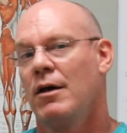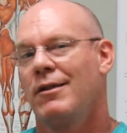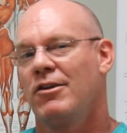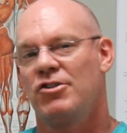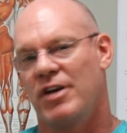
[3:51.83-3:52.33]

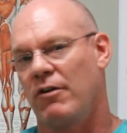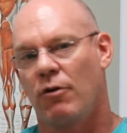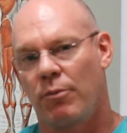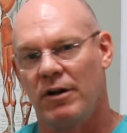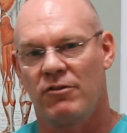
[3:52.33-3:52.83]
the
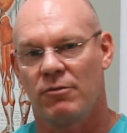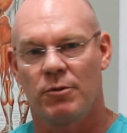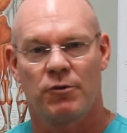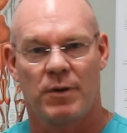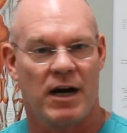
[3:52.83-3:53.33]
general
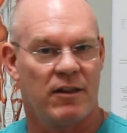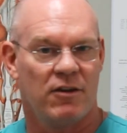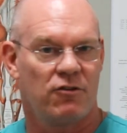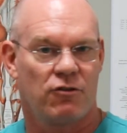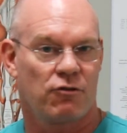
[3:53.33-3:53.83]
principles behind
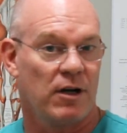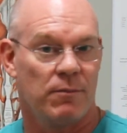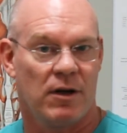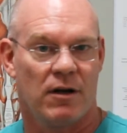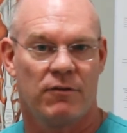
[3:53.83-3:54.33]
this
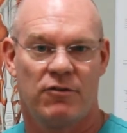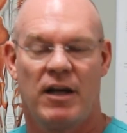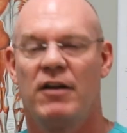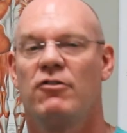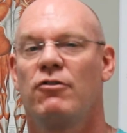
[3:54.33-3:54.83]
treatment of
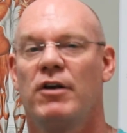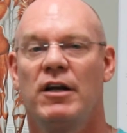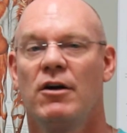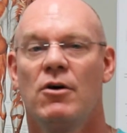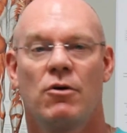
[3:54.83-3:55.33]
said
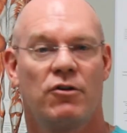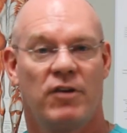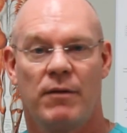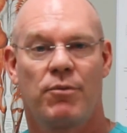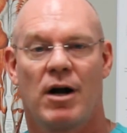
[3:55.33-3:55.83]
injury or
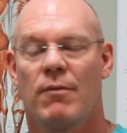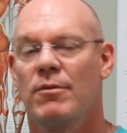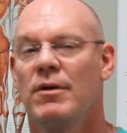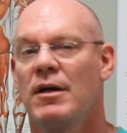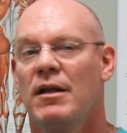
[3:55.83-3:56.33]
said
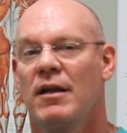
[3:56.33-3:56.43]
problem,